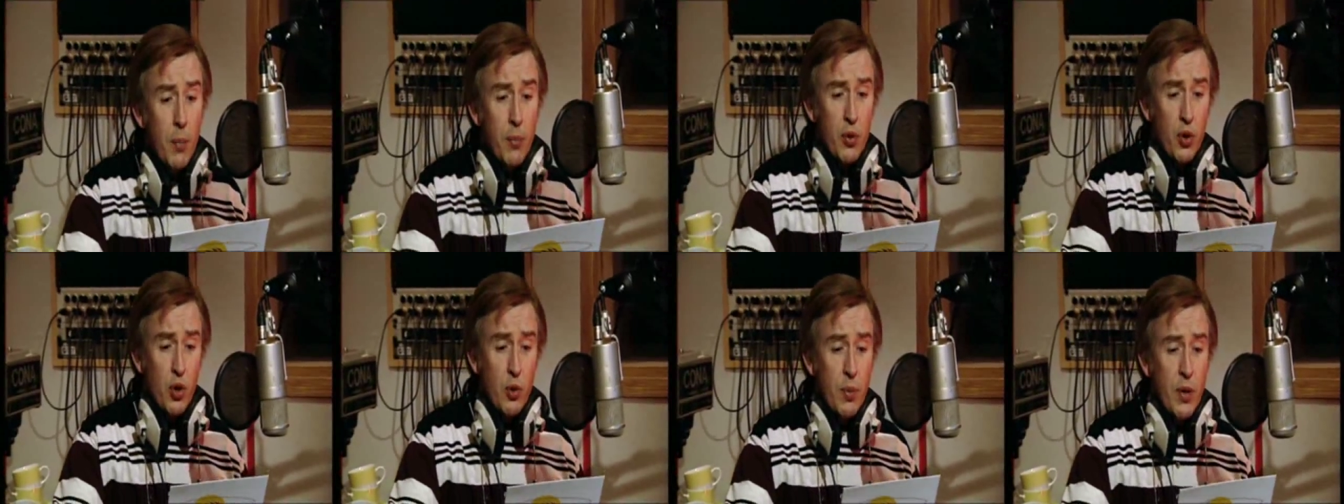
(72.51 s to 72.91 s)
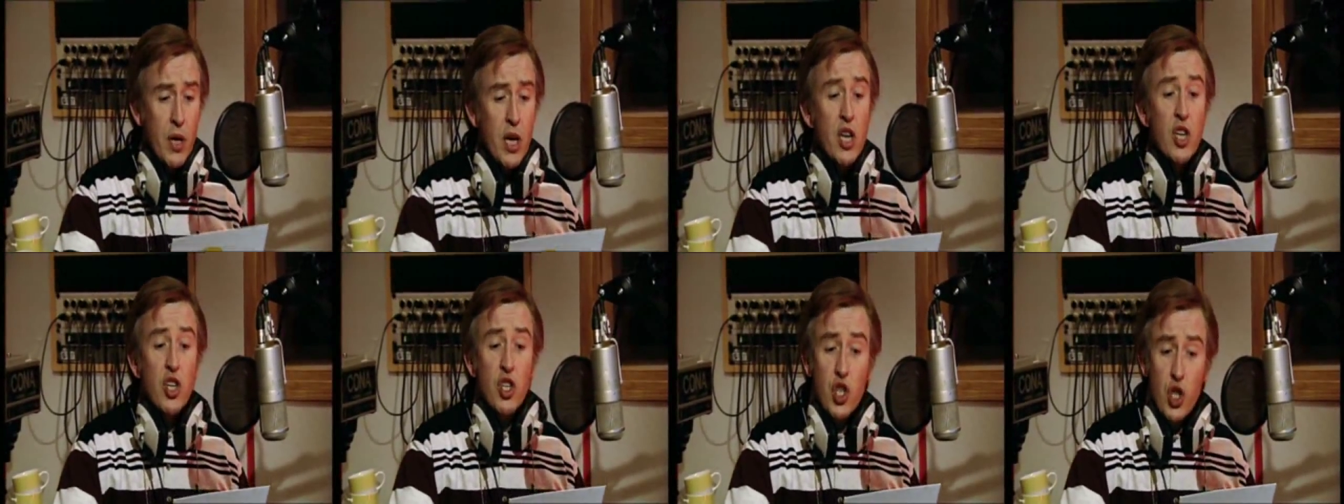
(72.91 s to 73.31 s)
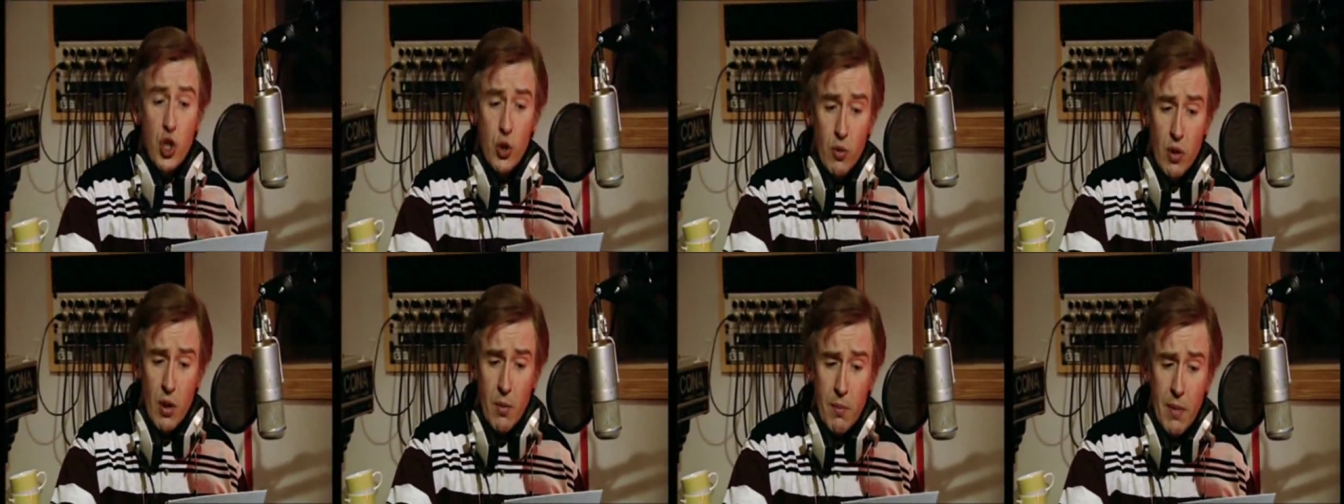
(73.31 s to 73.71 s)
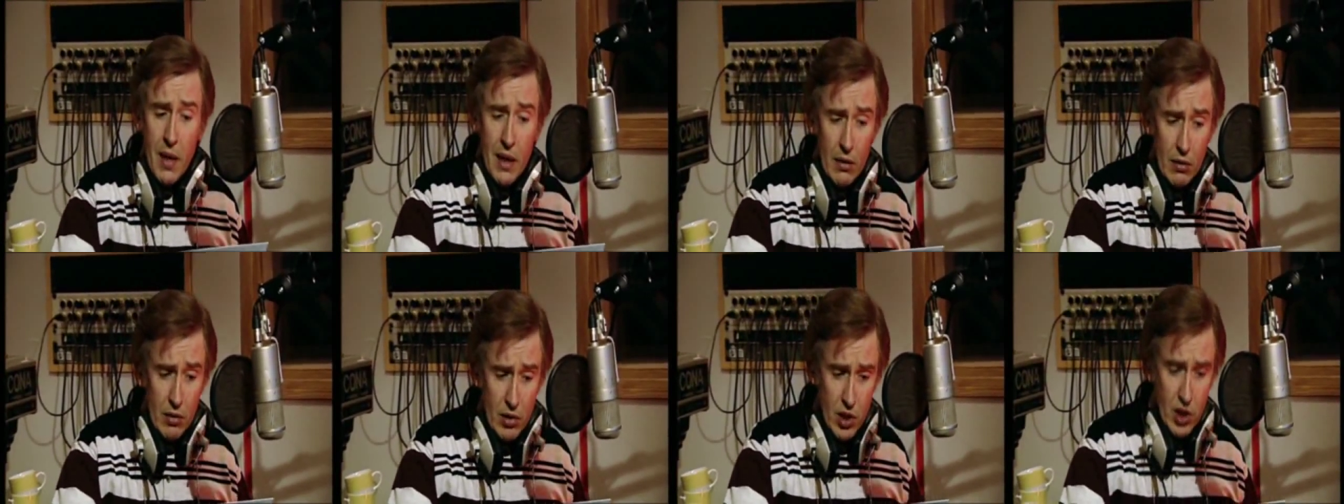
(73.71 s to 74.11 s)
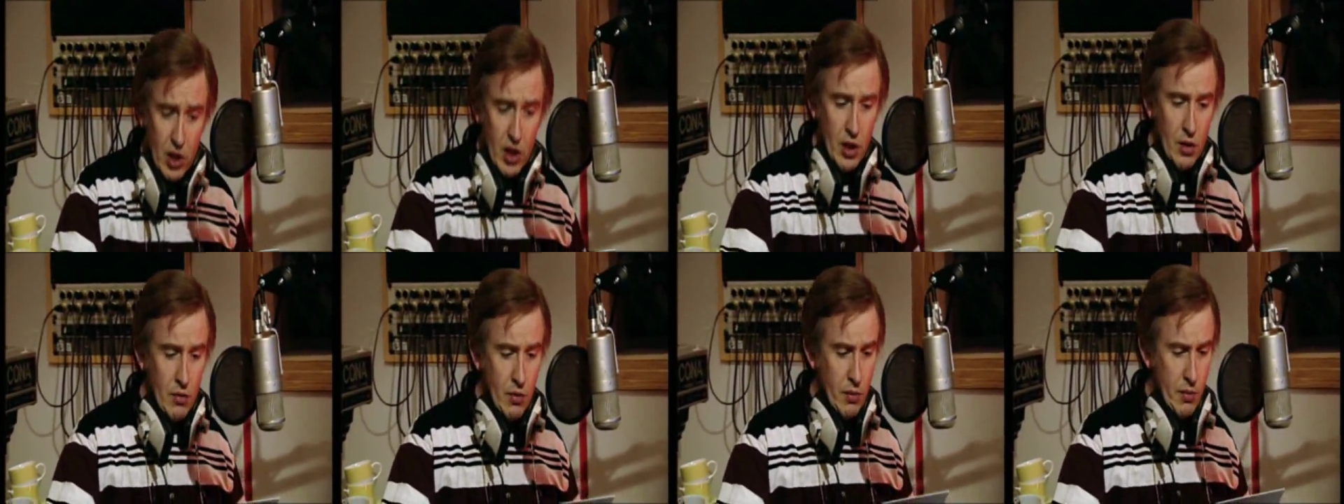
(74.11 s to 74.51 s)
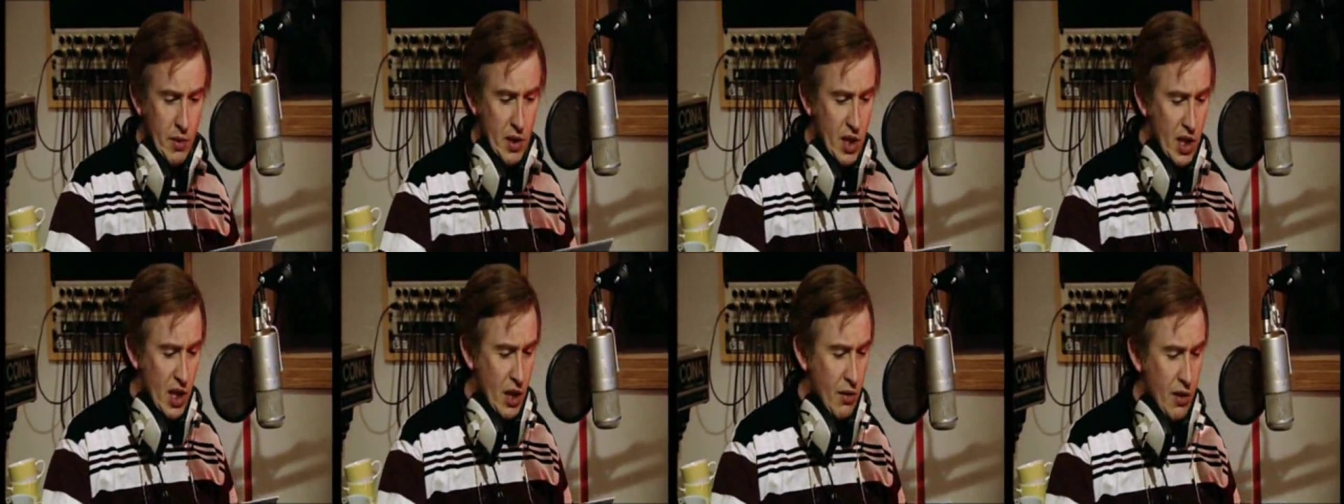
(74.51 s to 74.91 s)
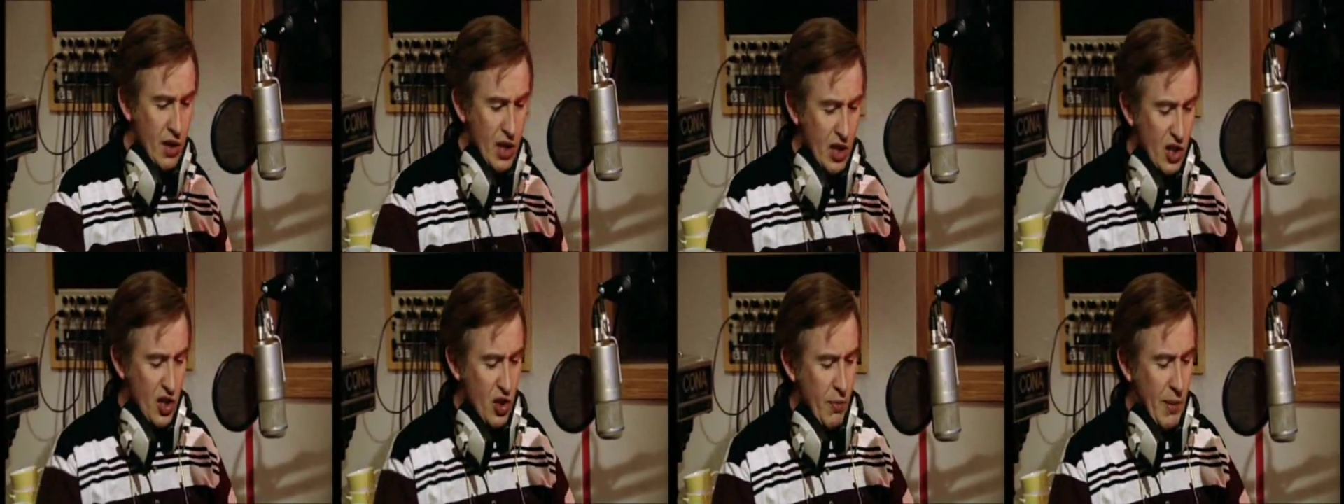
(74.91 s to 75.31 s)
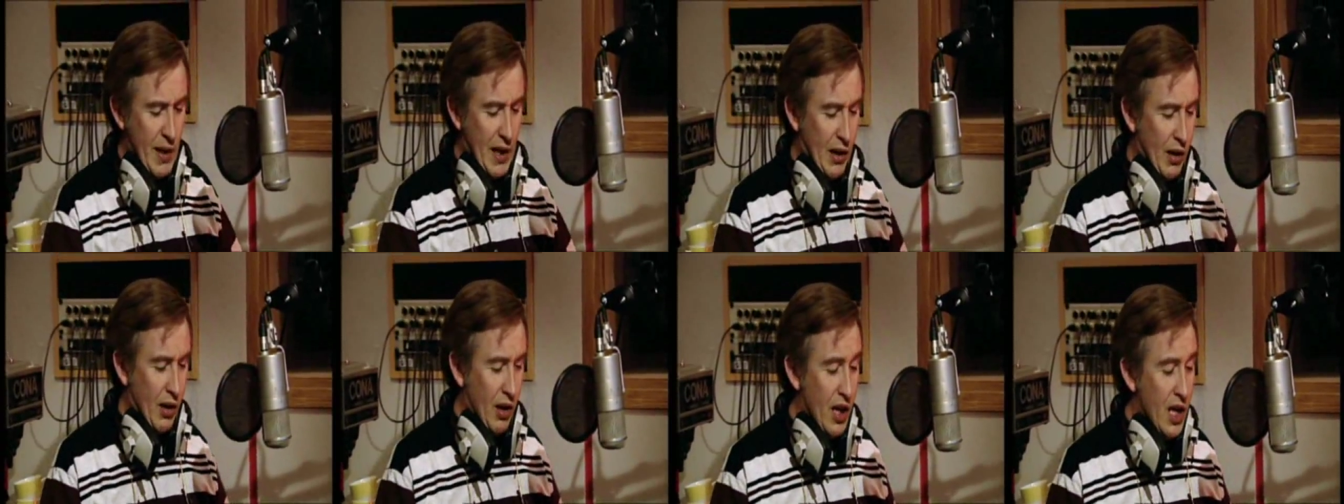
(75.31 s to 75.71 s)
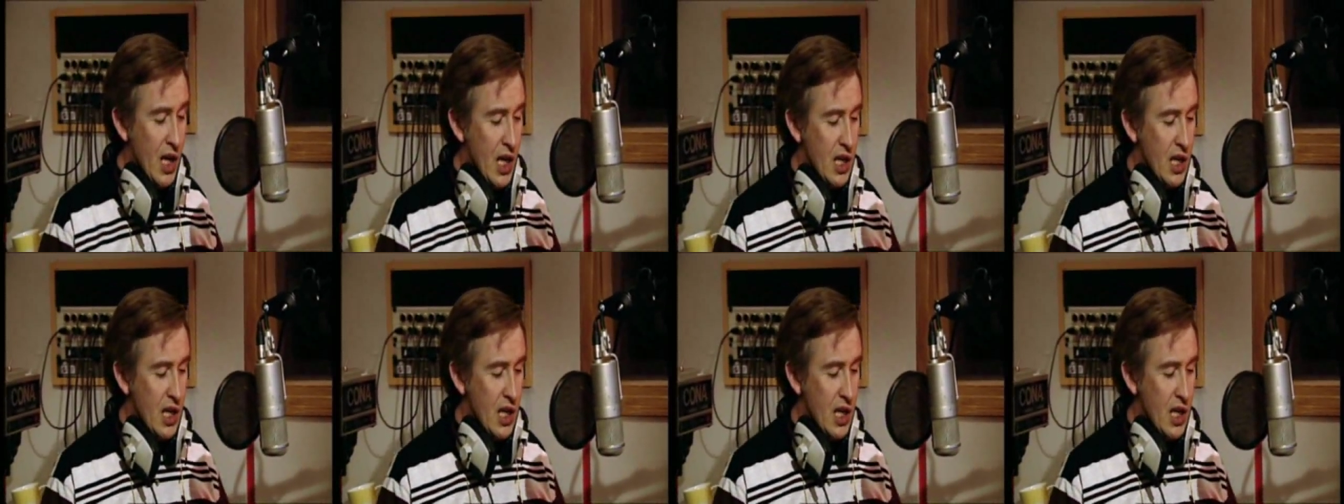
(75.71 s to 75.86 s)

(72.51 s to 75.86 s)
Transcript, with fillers: group Tuna Melt with a mysterious instrumental